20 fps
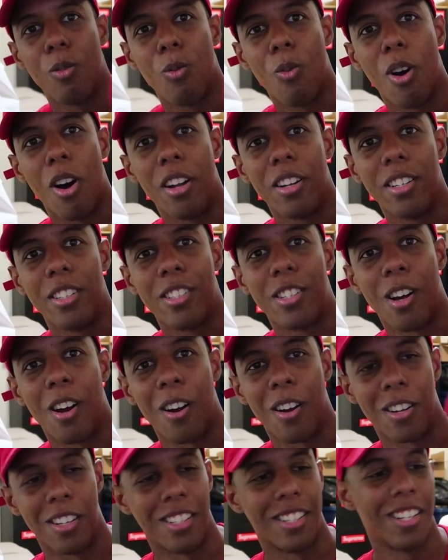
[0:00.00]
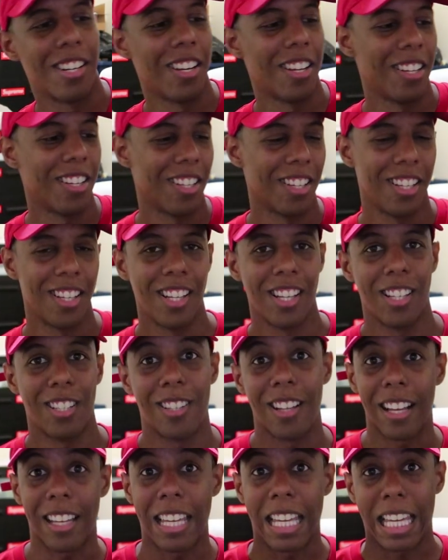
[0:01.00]
one charge,
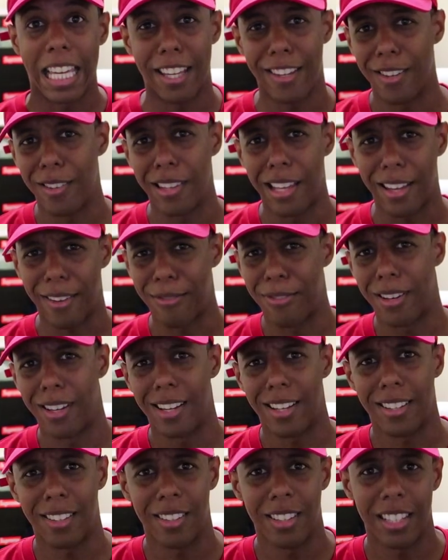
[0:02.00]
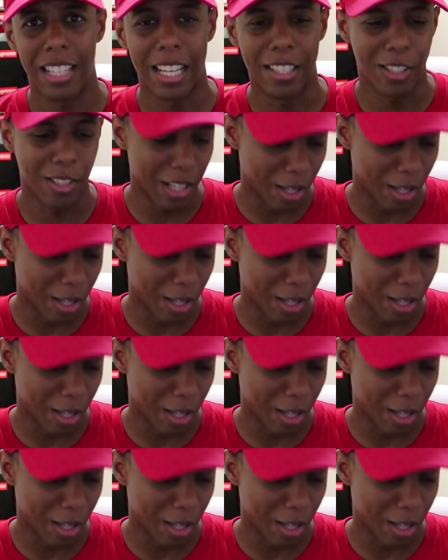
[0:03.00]
so that can get you like for last